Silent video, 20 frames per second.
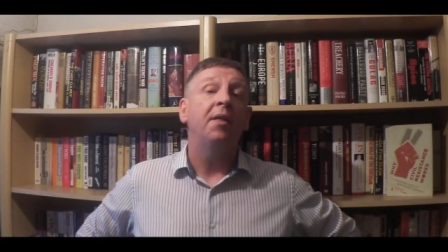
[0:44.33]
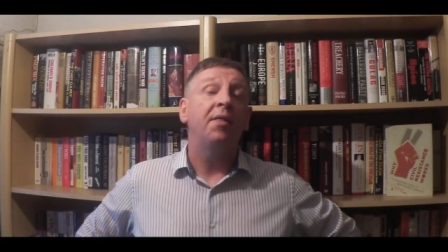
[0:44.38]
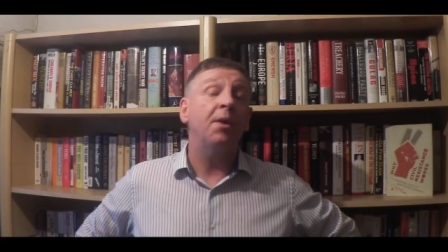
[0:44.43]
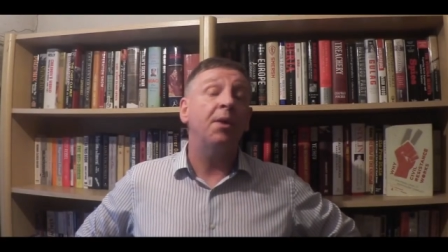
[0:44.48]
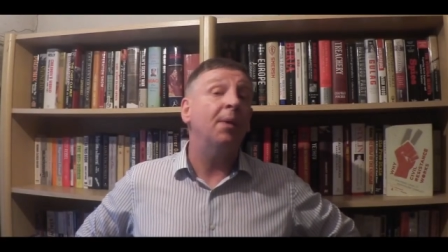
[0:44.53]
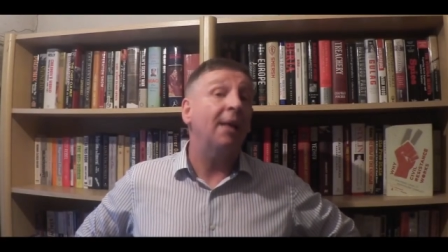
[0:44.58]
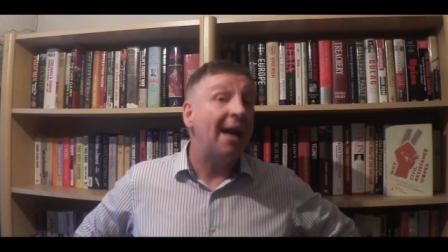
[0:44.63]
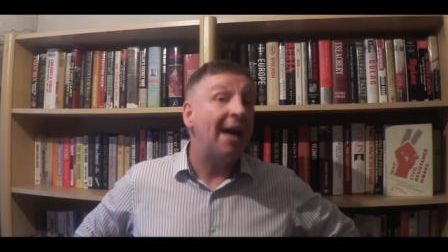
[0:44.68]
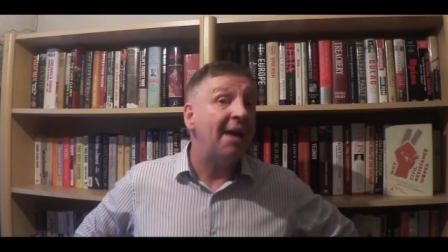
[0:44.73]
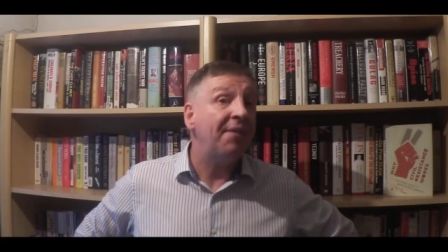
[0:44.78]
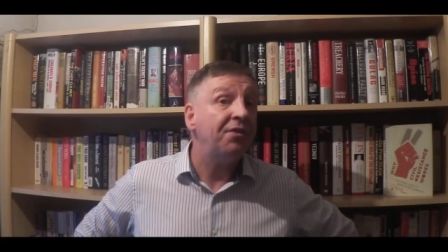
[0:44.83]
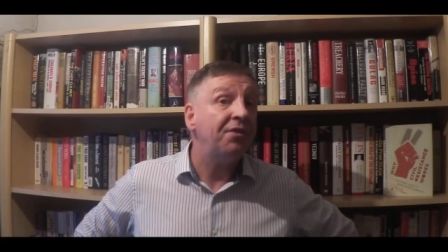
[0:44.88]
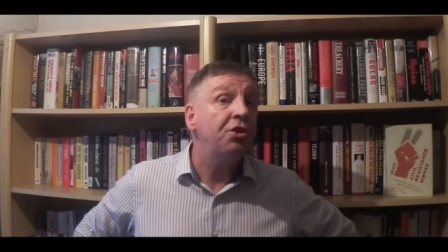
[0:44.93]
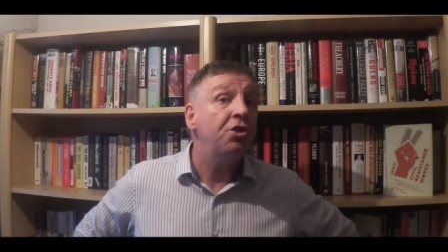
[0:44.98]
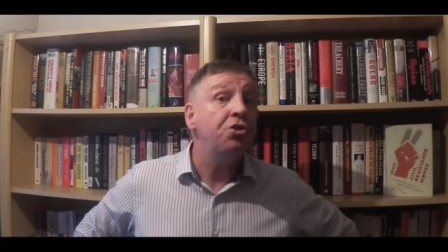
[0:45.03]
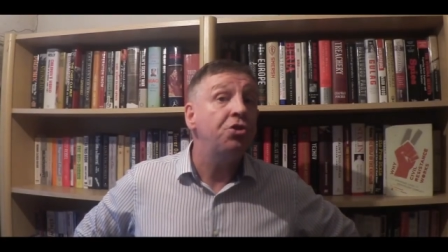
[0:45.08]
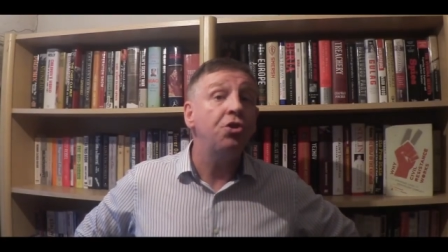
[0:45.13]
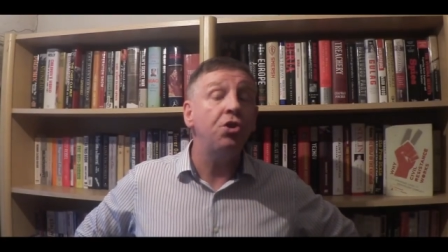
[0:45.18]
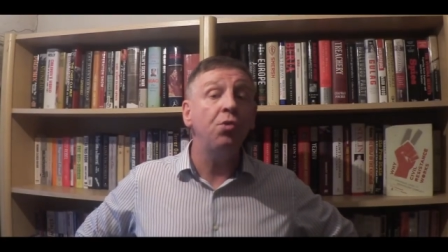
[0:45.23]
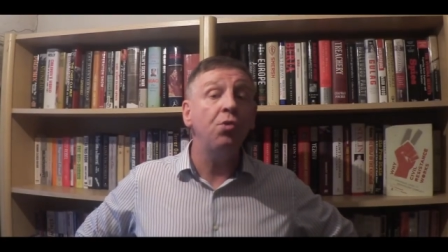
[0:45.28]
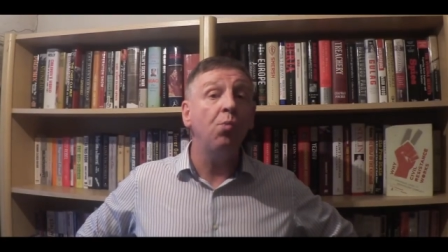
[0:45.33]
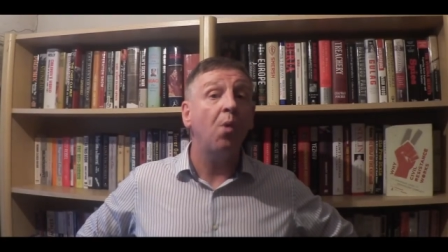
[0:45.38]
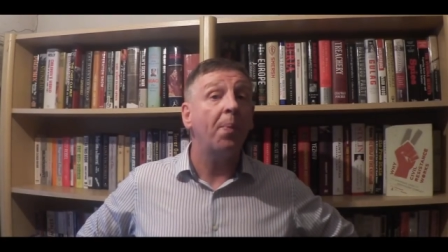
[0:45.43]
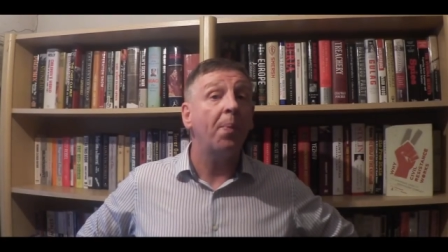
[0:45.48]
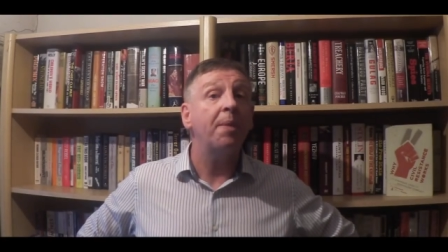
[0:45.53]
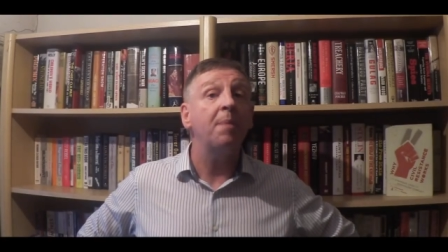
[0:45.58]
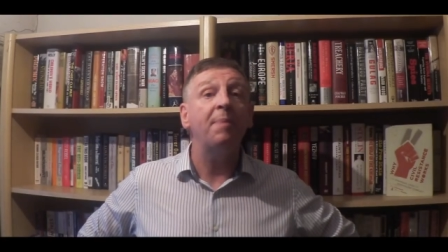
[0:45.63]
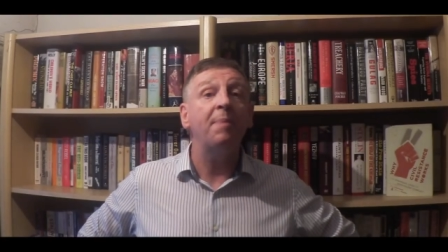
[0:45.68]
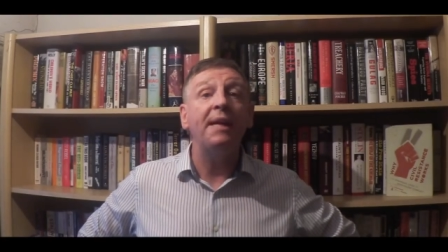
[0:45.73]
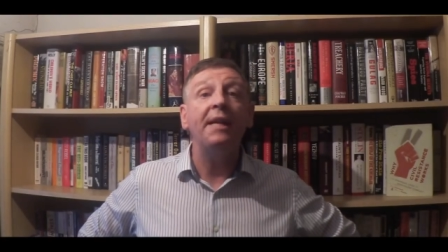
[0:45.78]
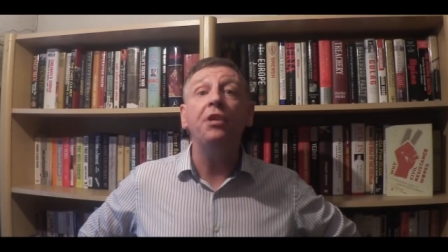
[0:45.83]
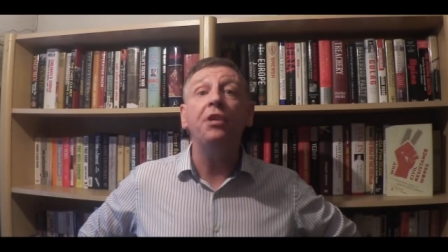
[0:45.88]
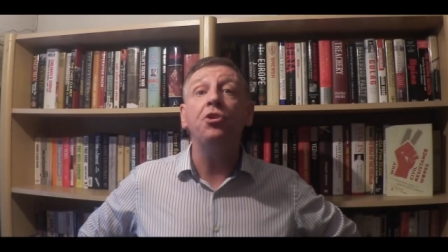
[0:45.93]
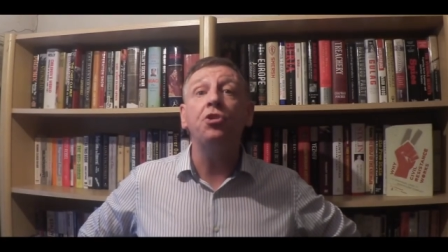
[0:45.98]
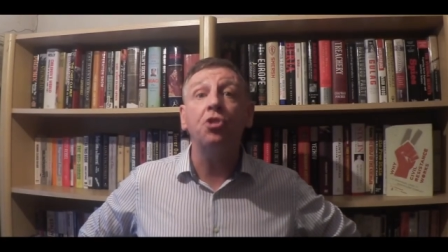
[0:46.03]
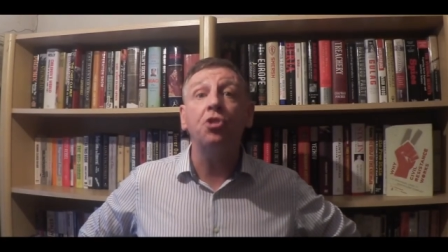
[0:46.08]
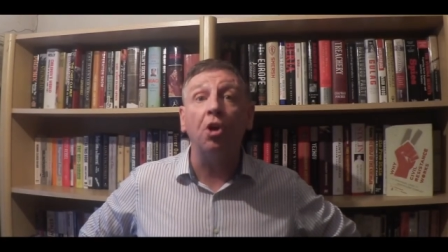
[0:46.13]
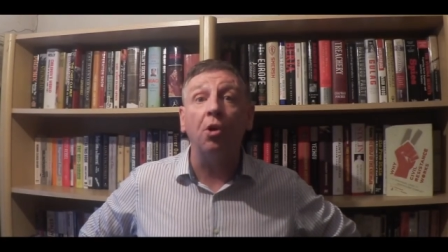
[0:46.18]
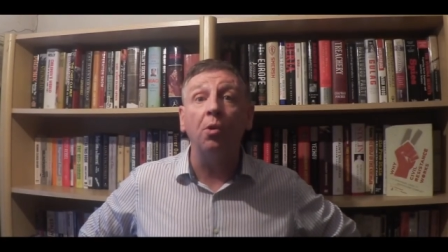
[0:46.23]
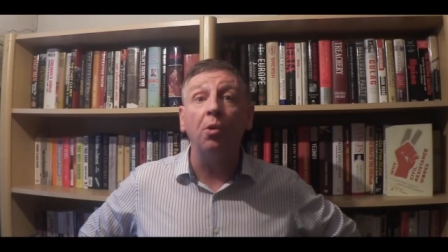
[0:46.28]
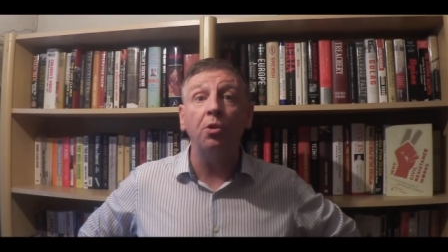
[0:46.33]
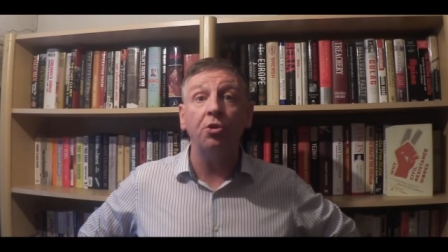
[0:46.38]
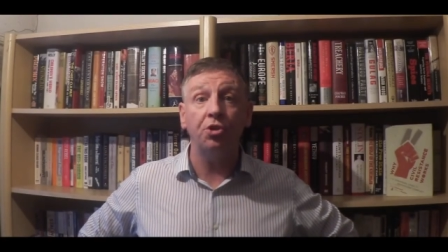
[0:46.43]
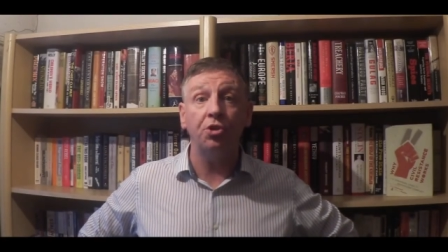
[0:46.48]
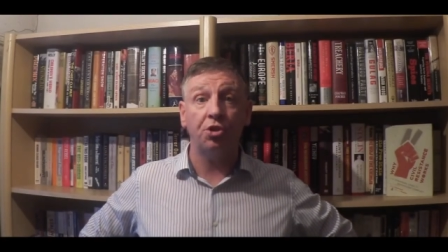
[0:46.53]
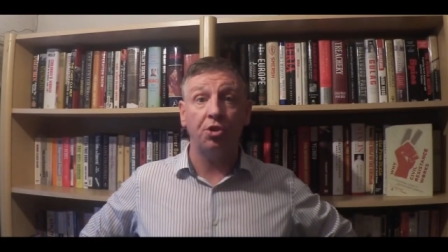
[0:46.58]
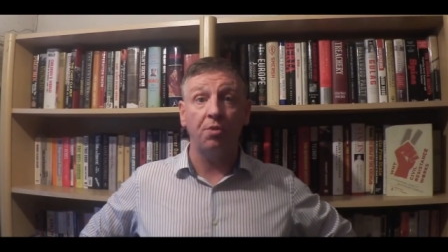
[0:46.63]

they will have to do what they're being told